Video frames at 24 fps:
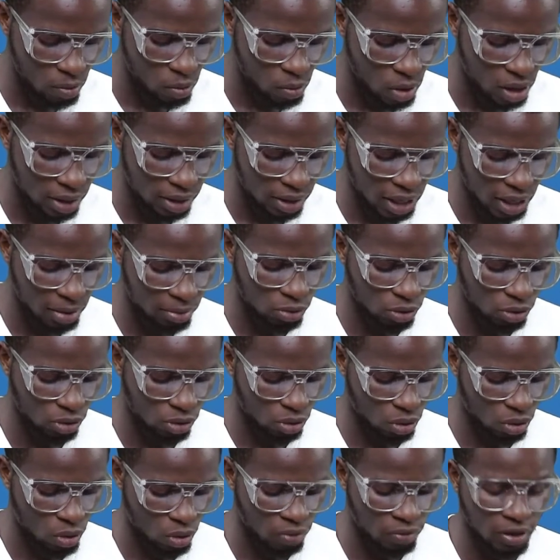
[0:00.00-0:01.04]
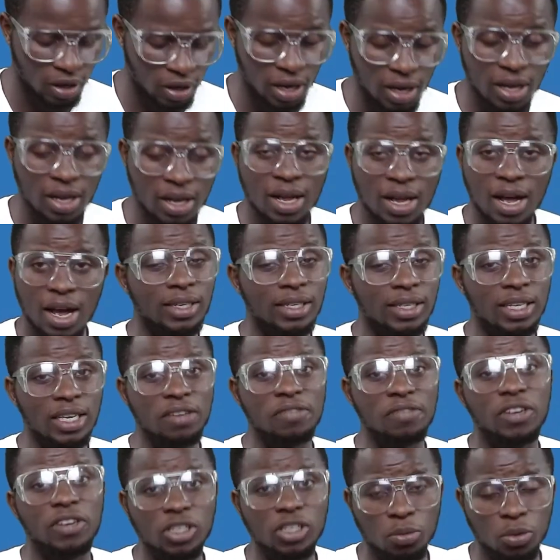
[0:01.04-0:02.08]
m1, m2, over,
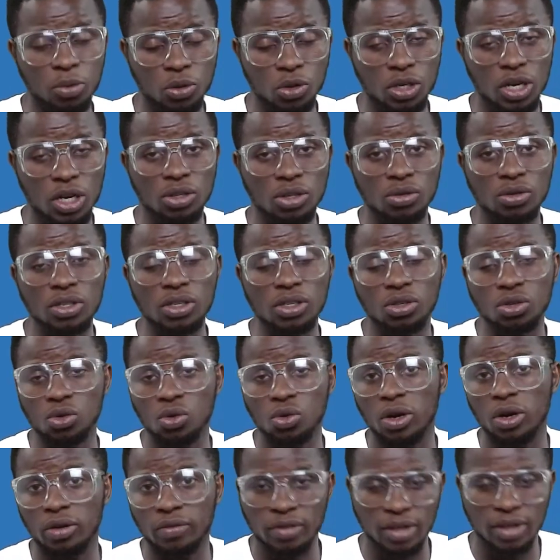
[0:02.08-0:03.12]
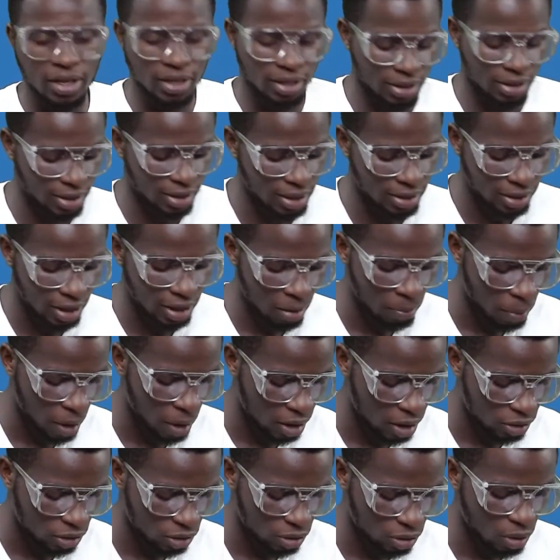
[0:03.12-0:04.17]
and inversely proportional to the square of their distance
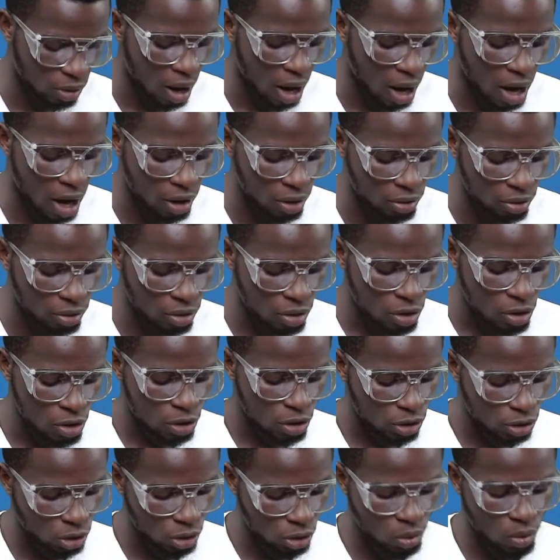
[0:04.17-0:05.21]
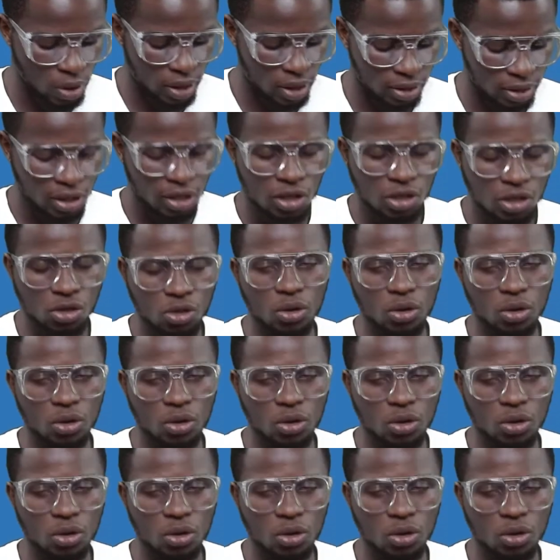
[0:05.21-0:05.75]
apart, so r squared.